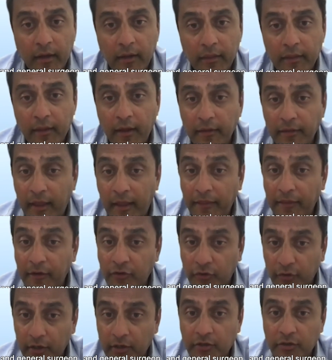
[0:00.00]
that the
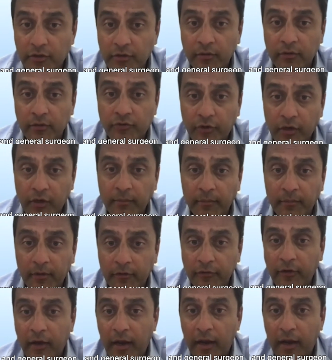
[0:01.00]
traditional treatments
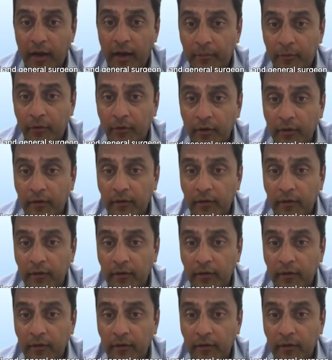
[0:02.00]
for hemorrhoid